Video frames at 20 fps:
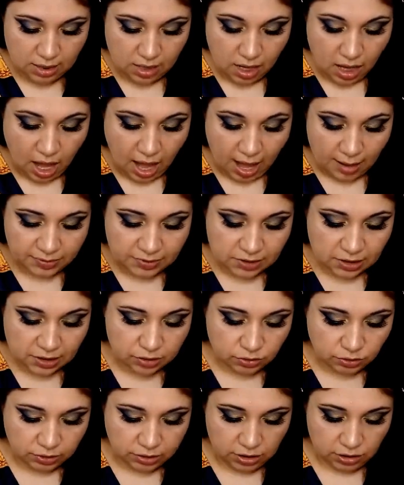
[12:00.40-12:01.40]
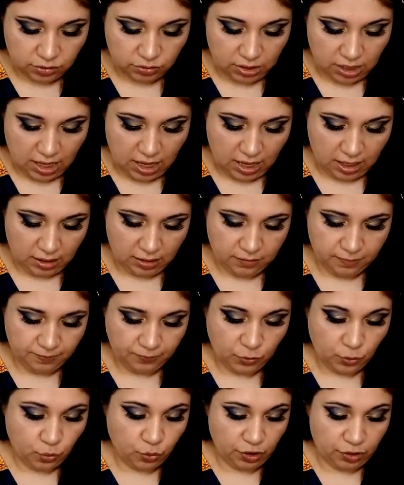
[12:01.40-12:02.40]
Absolutely you can.
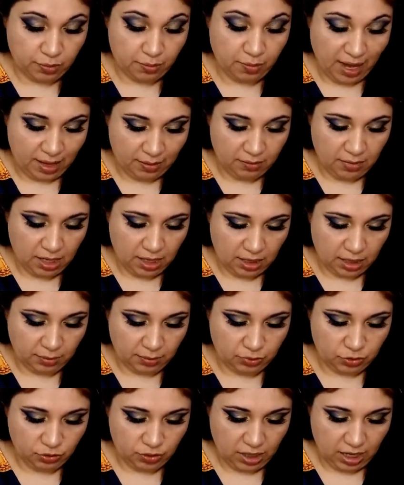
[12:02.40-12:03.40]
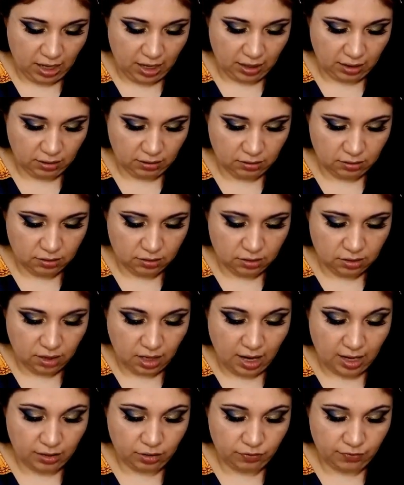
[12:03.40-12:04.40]
With my makeup you can.
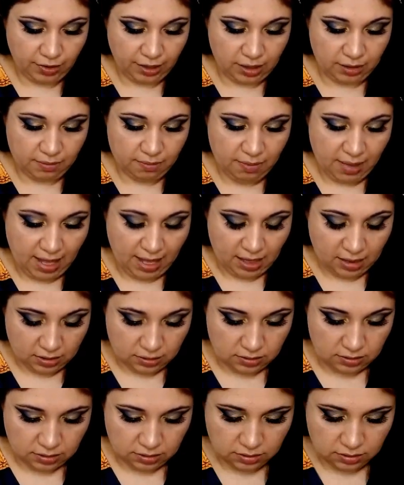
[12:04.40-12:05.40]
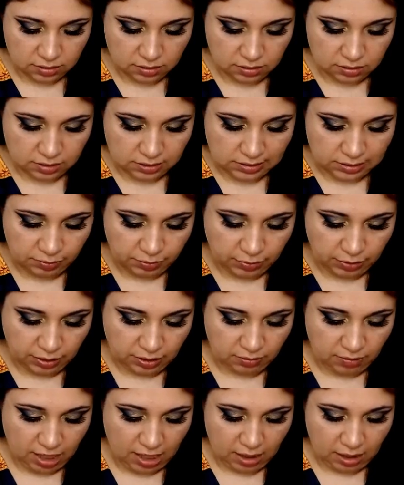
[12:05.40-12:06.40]
I don't recommend sleeping in
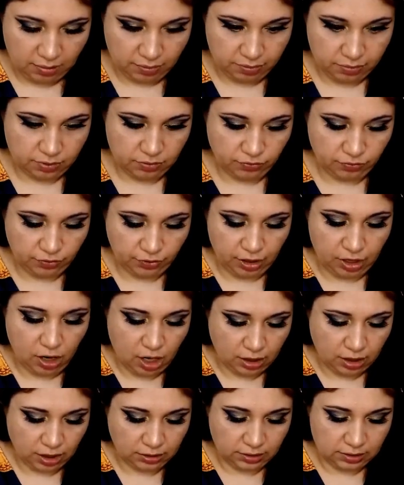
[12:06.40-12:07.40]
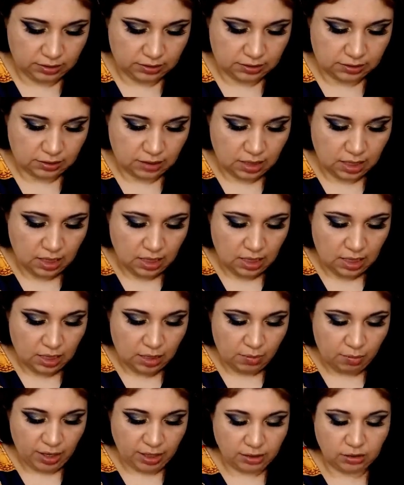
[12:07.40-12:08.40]
makeup regardless,
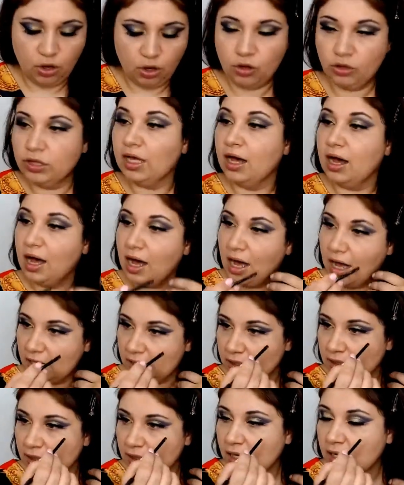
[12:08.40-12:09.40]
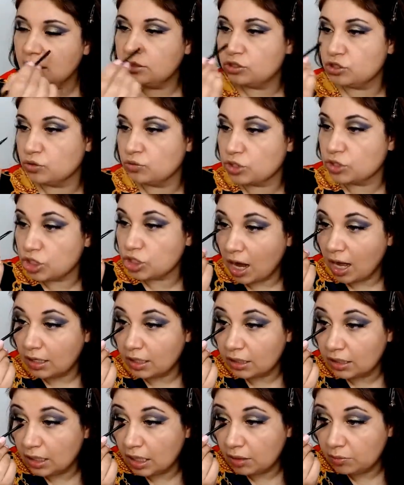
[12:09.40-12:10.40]
but on the holiday, Jewish
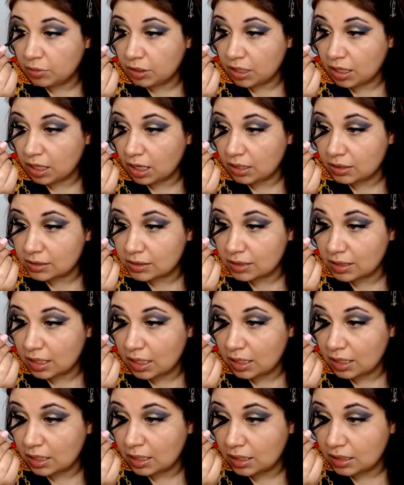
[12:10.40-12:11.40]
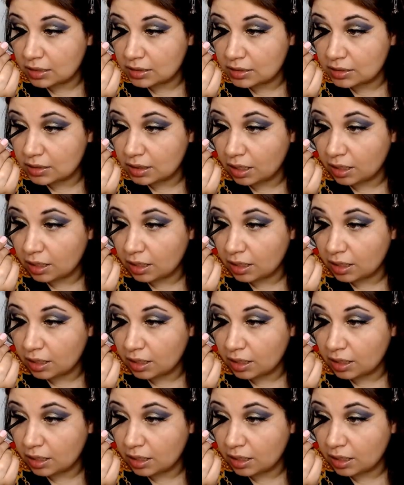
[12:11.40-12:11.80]
holiday, because it is